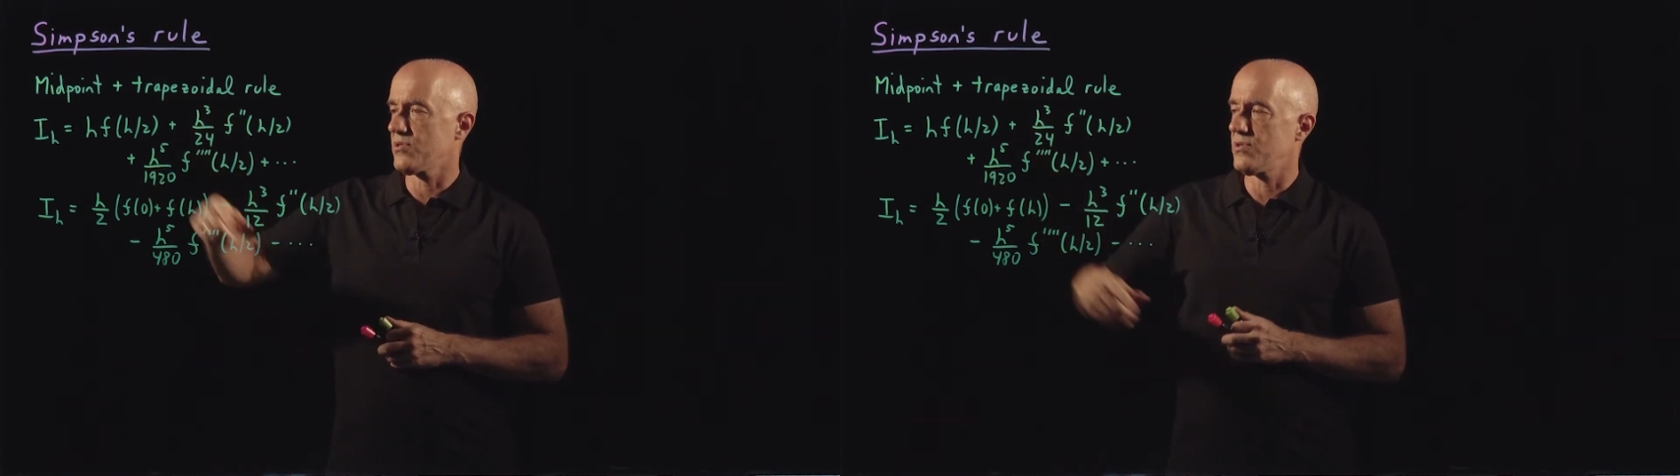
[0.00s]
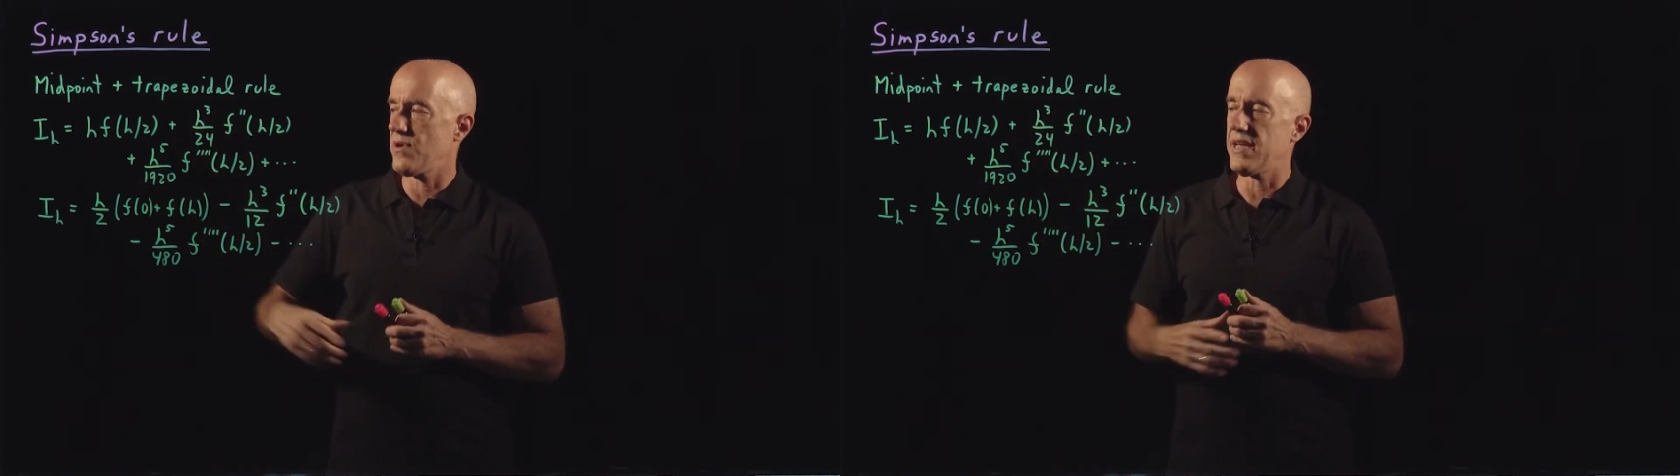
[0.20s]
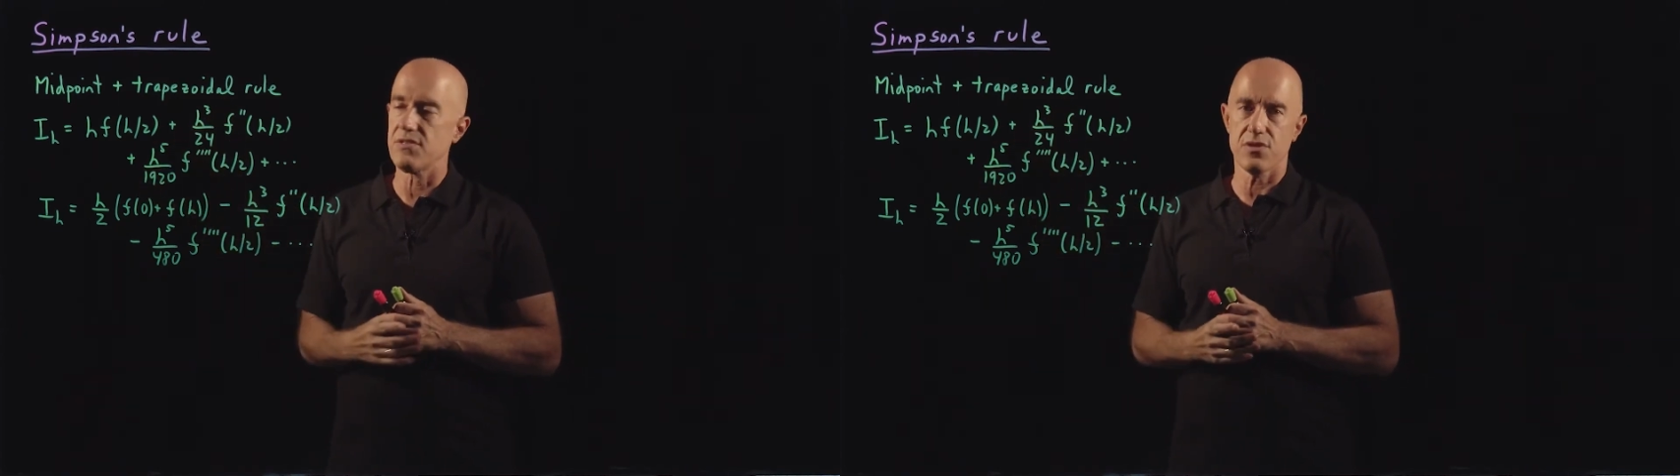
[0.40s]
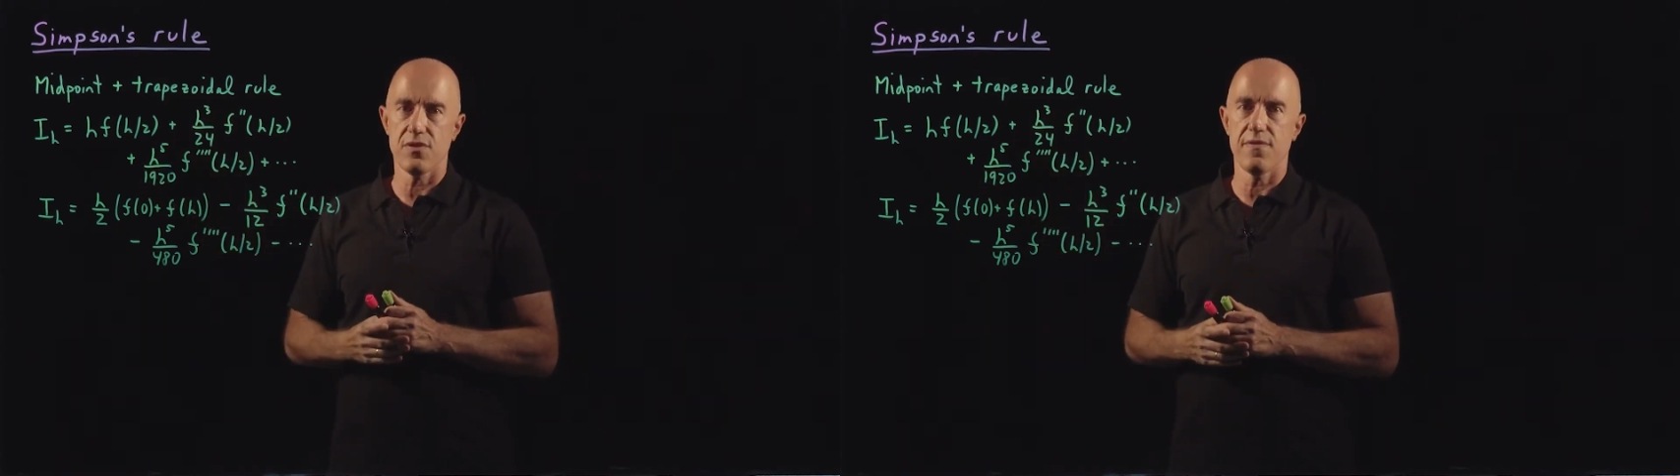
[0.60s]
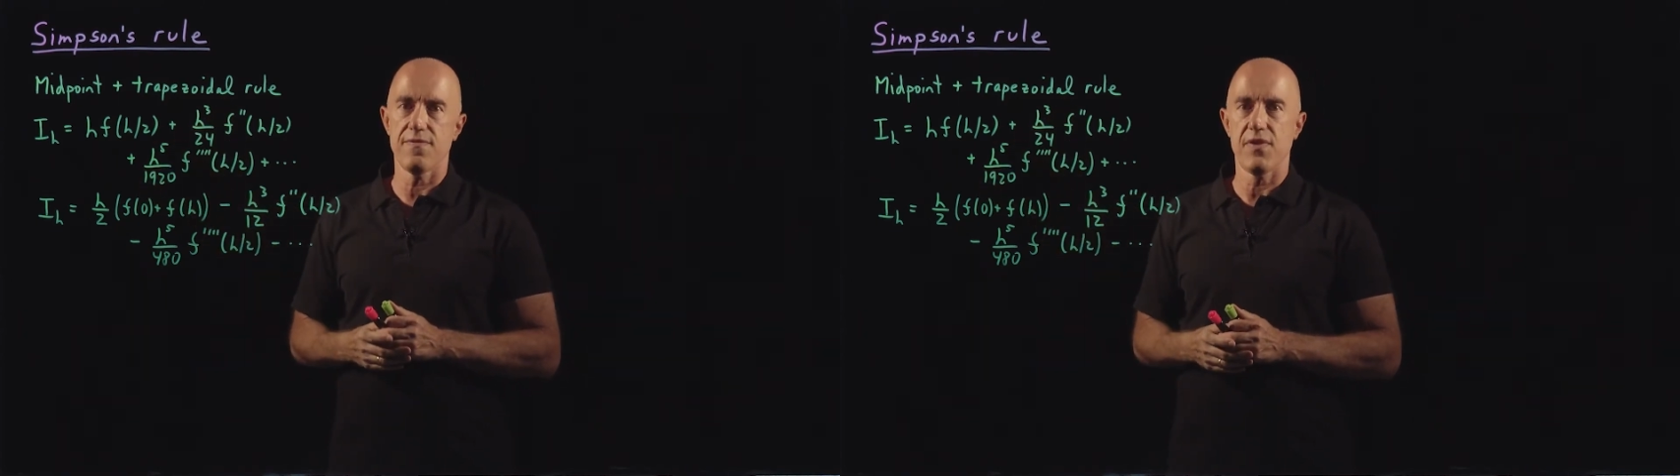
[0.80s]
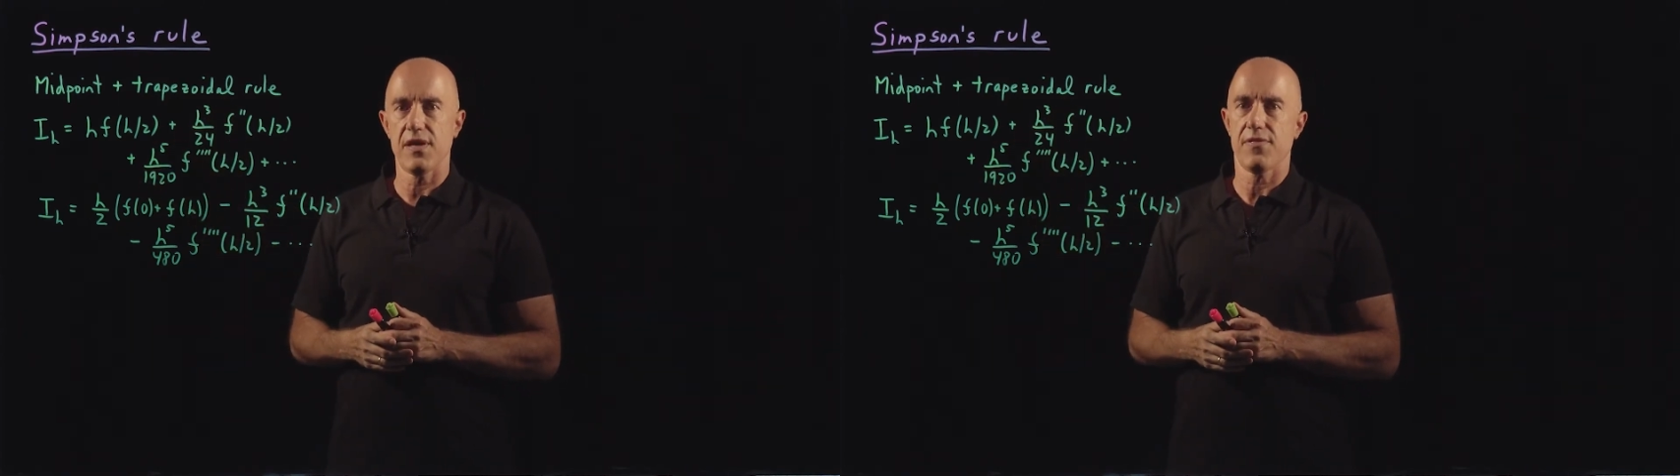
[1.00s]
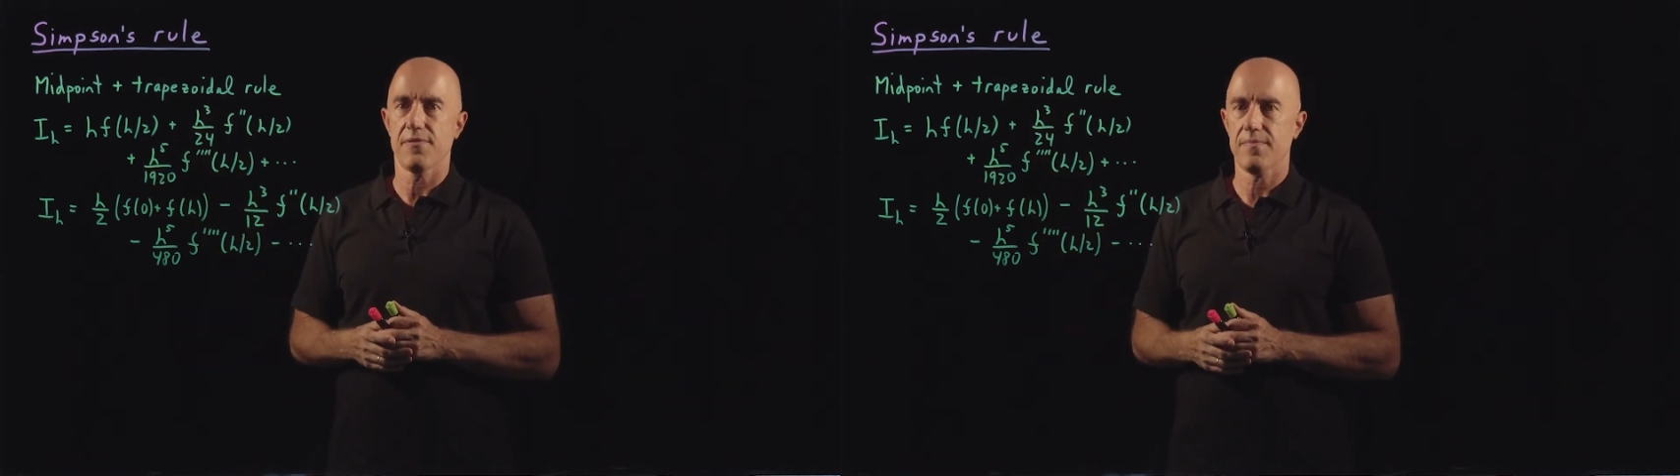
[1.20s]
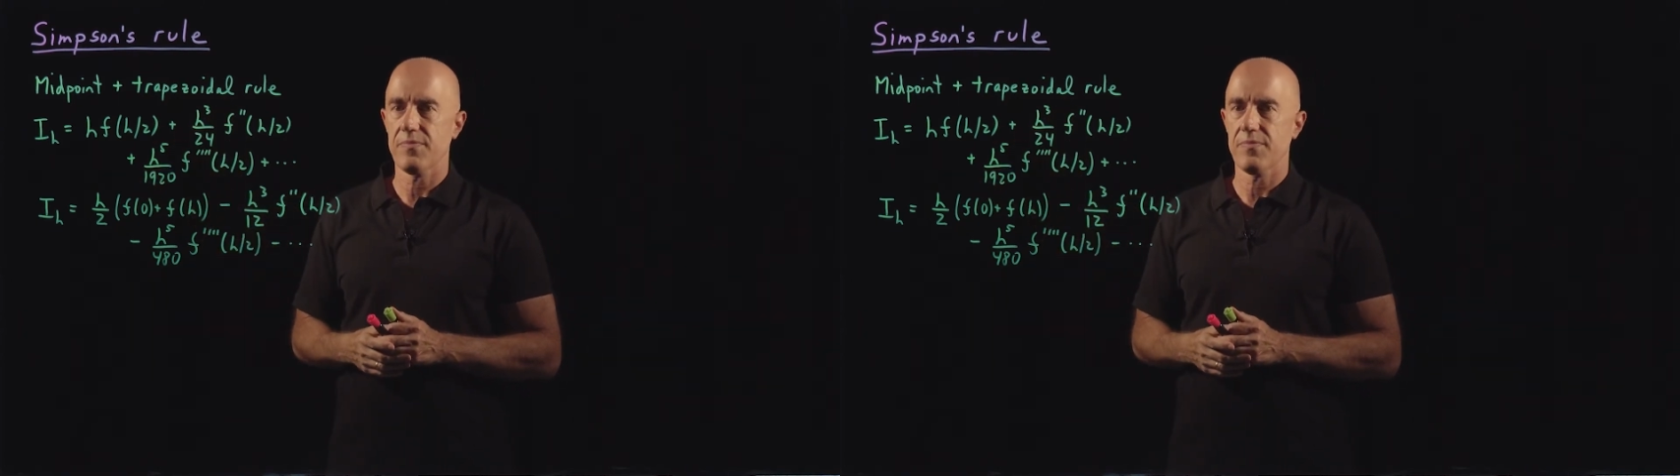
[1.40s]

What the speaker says: to h to the fifth.